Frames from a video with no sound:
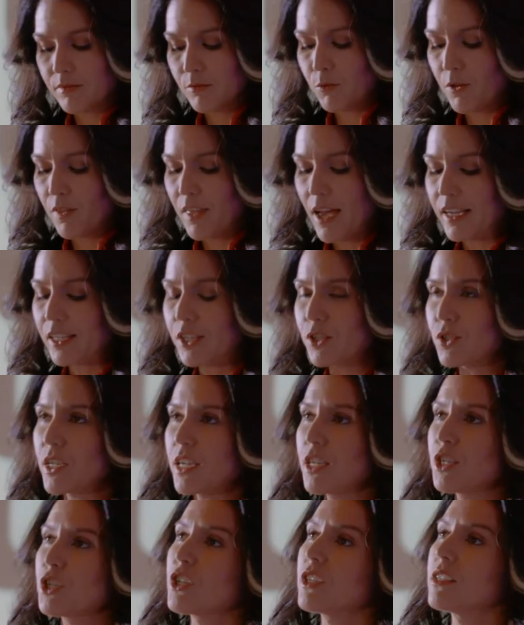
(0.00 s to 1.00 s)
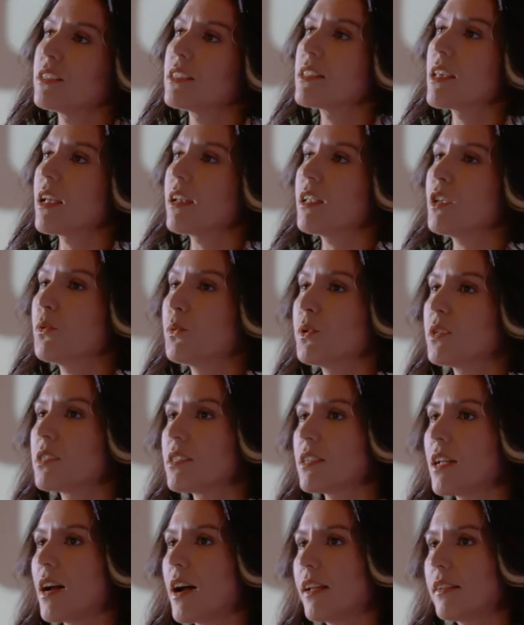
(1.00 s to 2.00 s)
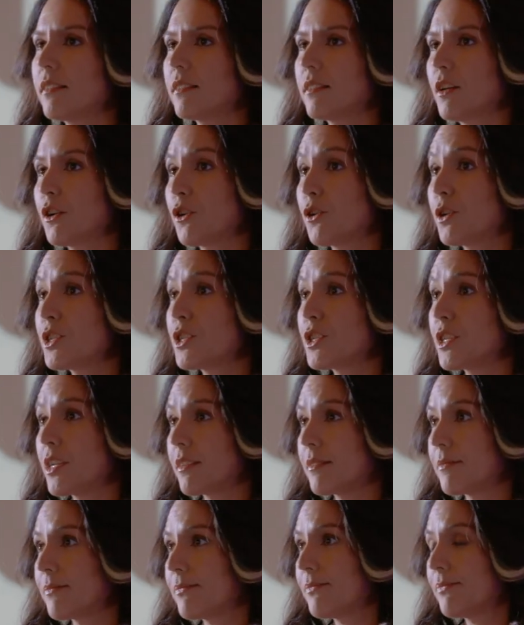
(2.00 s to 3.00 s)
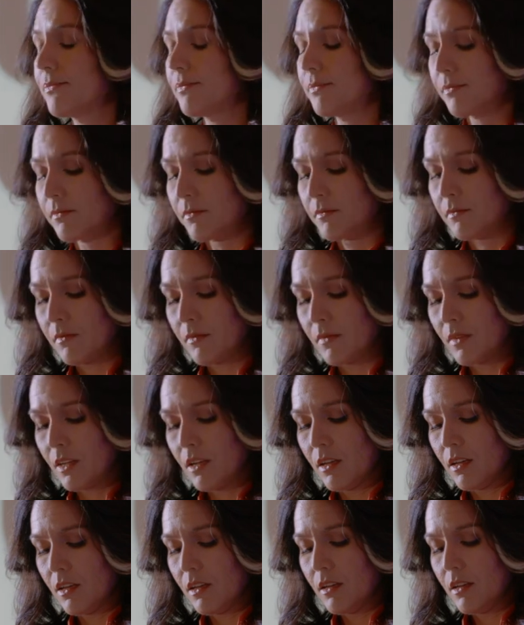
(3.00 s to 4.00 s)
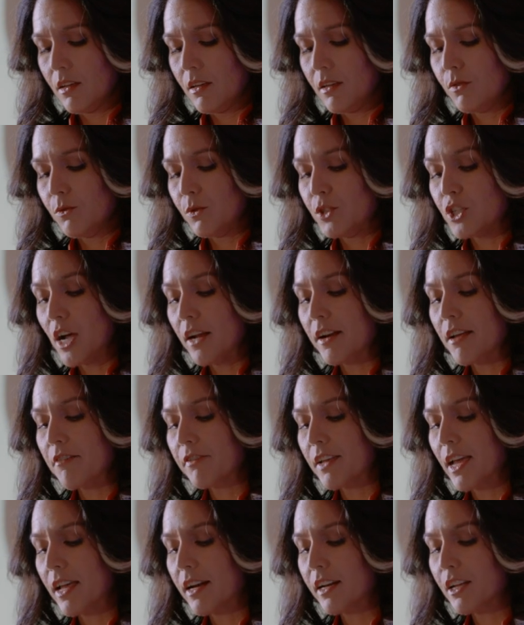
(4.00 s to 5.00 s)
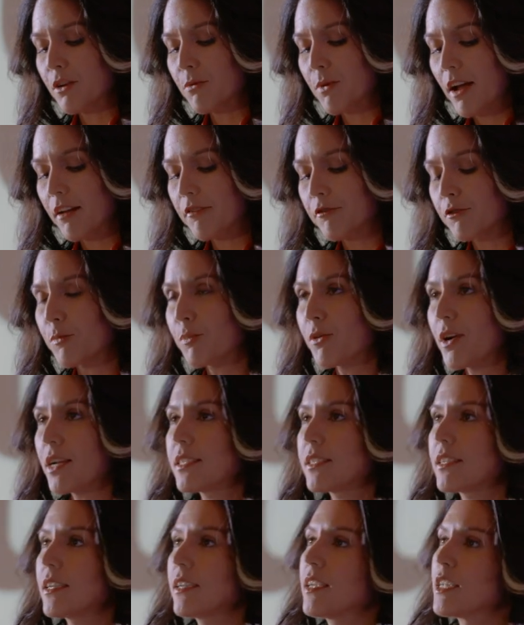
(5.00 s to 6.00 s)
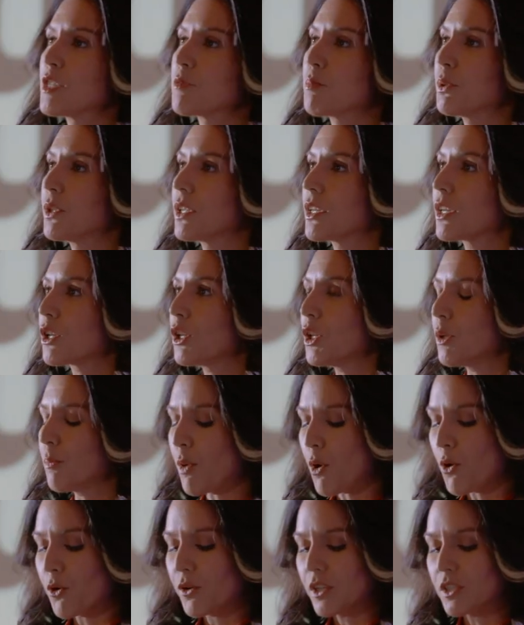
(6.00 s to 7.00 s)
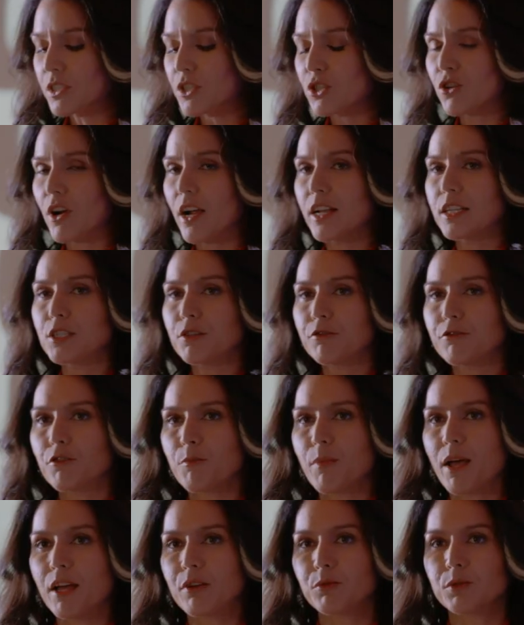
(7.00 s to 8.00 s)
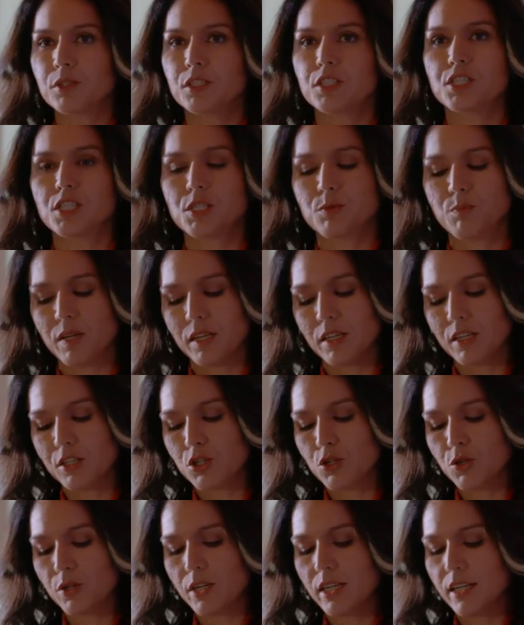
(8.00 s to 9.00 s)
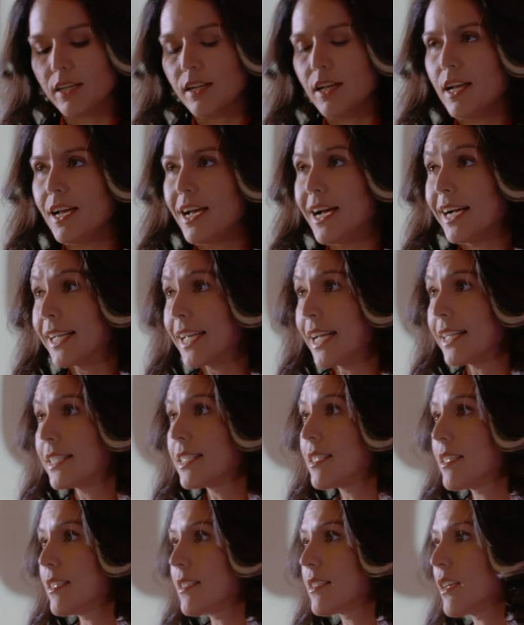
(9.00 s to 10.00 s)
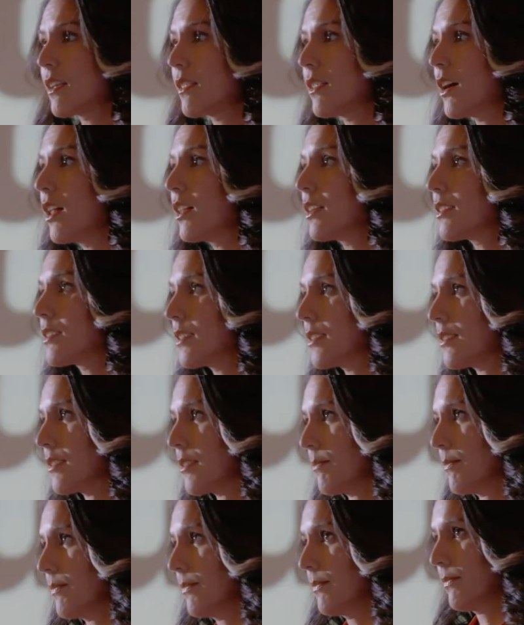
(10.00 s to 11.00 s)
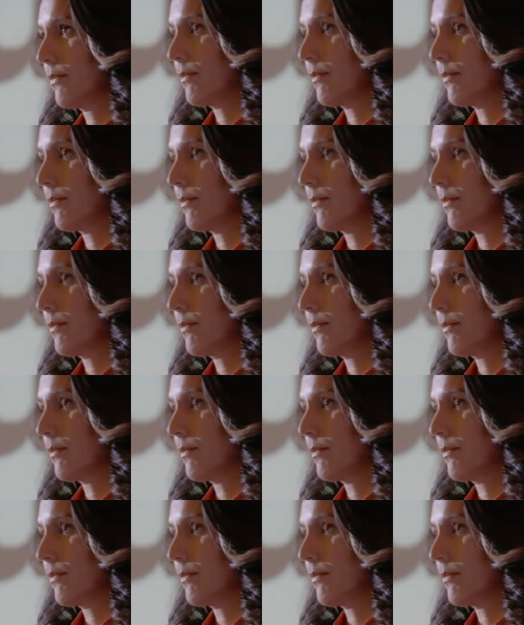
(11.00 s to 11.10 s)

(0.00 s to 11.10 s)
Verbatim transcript: with accusations that he was not a Christian. When John F. Kennedy ran for president, his political opponents tried to foment religious bigotry against his Catholicism.